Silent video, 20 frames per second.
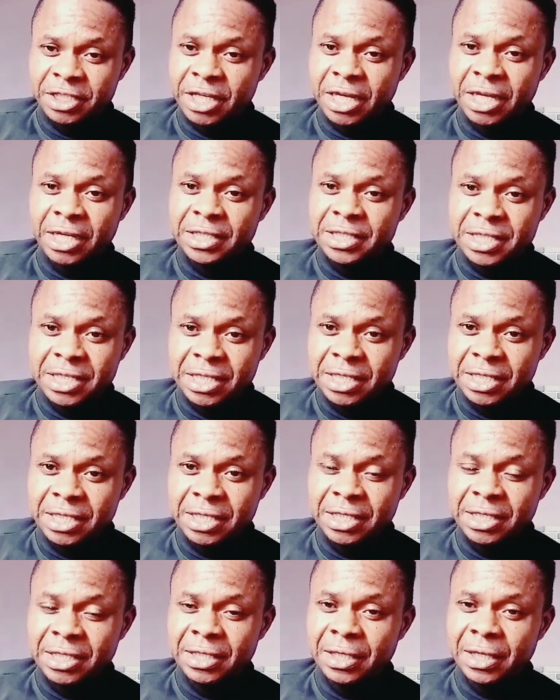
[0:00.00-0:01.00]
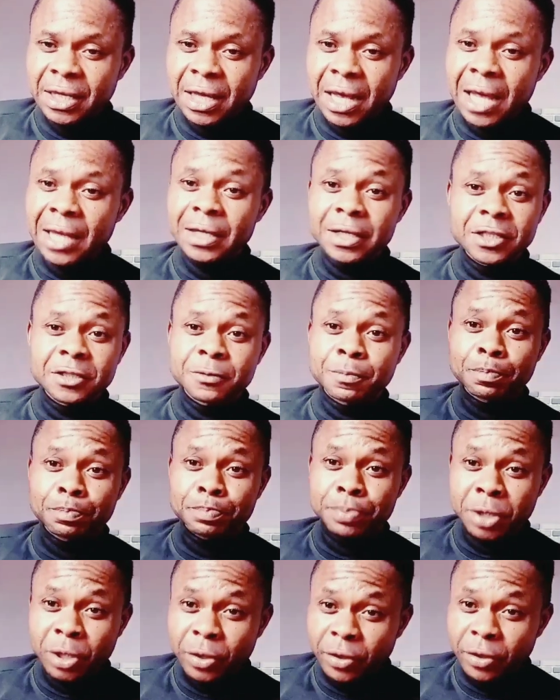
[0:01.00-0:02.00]
JT and his
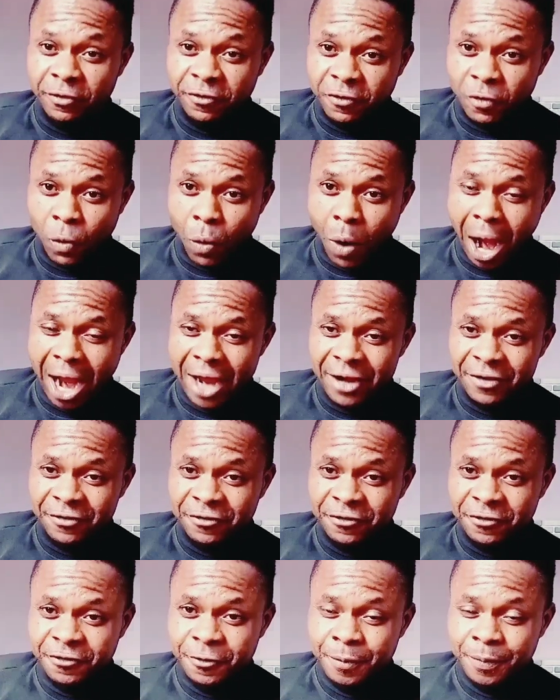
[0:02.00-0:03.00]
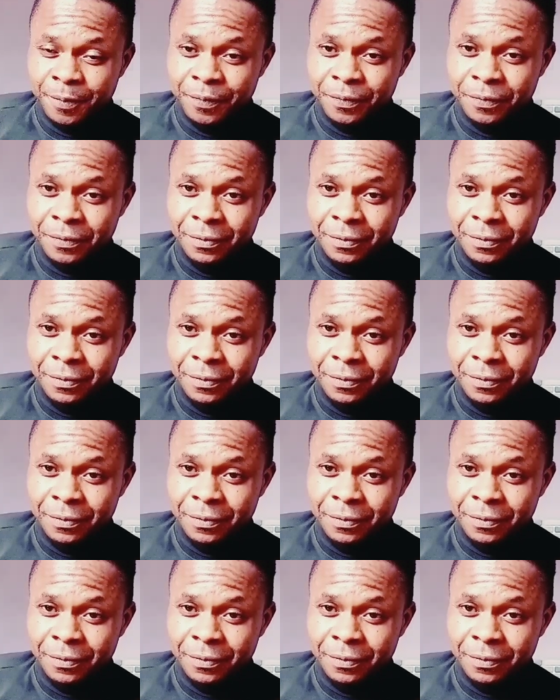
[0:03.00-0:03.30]
beautiful wife.